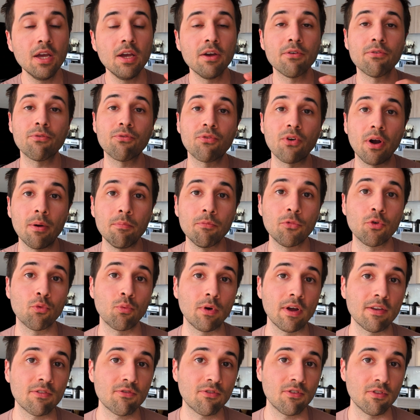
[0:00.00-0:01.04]
from the
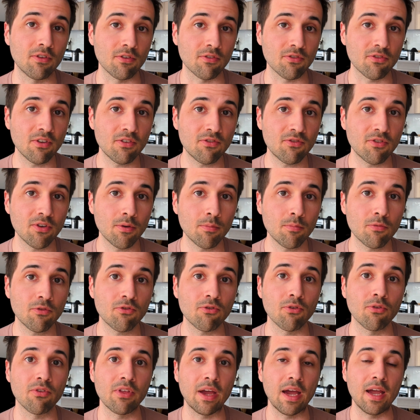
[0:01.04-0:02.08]
rest of the system
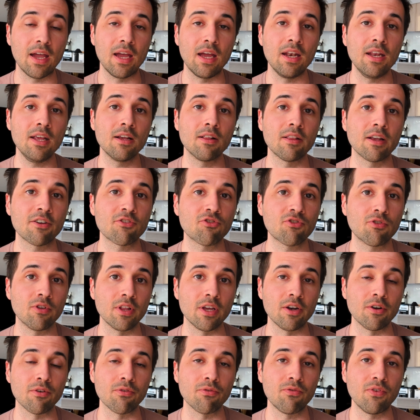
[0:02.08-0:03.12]
so that any electrical
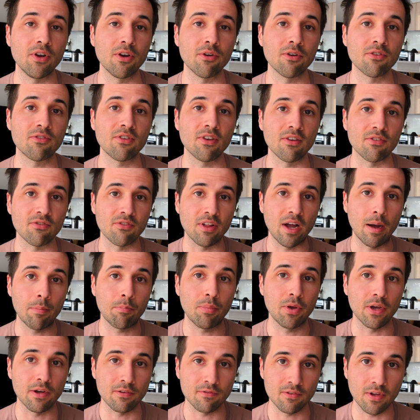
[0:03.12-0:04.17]
interference is not
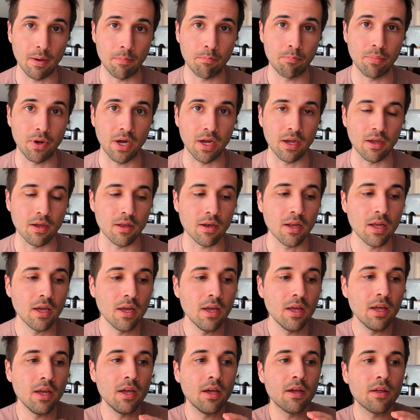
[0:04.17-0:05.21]
picked up by it.
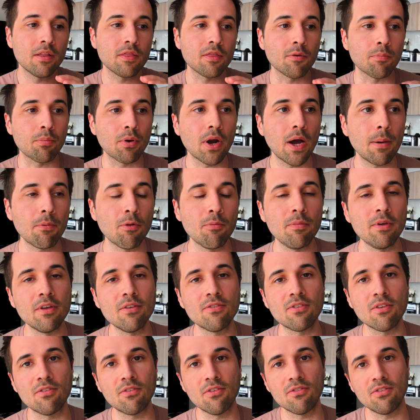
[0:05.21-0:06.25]
The problem is
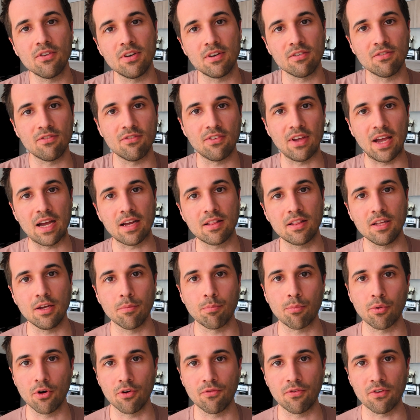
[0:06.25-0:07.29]
this isn't exactly a
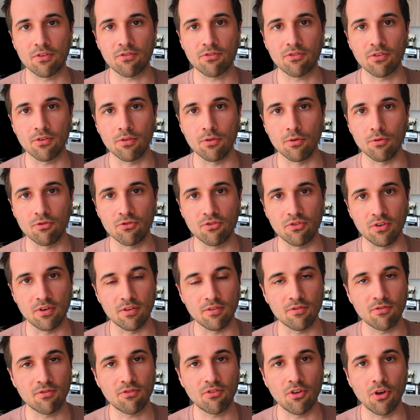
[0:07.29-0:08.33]
perfect solution,
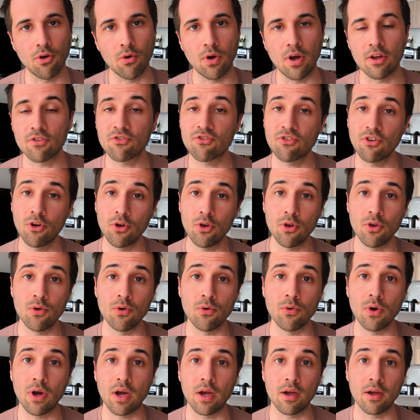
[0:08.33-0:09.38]
and so I'll show
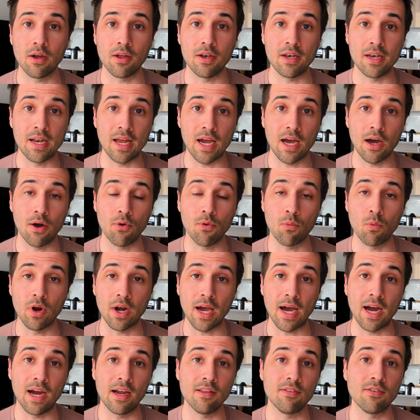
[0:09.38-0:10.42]
you now what
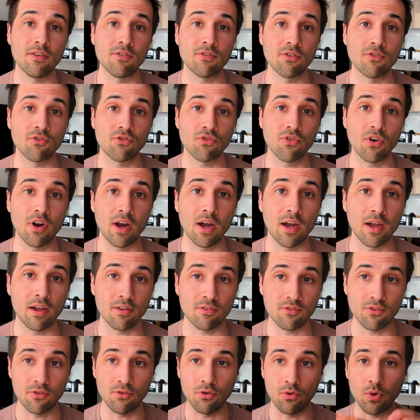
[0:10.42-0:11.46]
I did to try
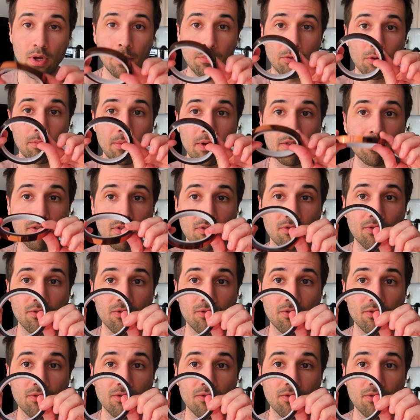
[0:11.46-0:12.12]
to implement this